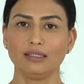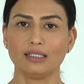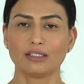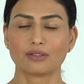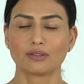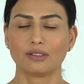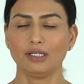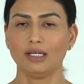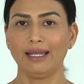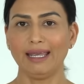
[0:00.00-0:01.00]
this
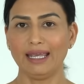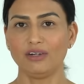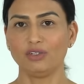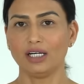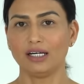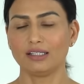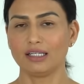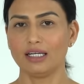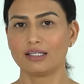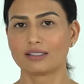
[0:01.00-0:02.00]
area
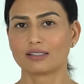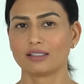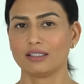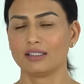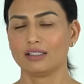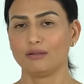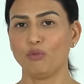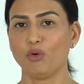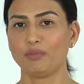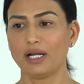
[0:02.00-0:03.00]
takes
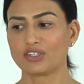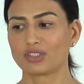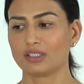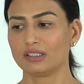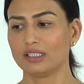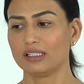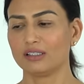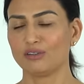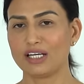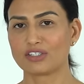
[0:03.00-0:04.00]
more pressure than
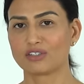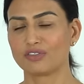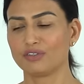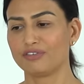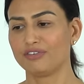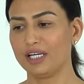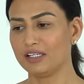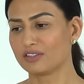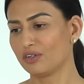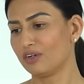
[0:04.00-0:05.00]
the rest of the
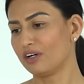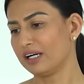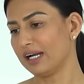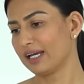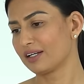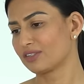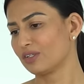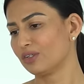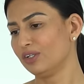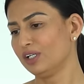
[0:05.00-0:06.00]
face or neck,
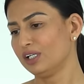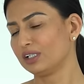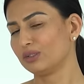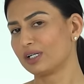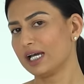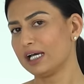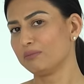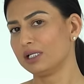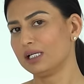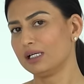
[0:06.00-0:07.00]
so you can
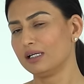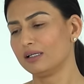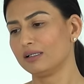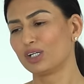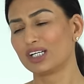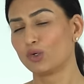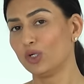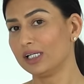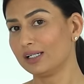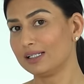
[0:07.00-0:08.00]
be little you can go
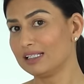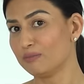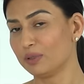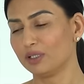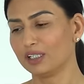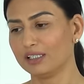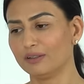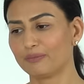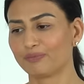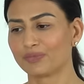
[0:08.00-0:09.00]
a little deeper here.
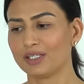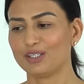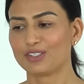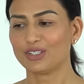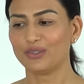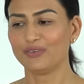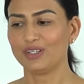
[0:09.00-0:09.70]
So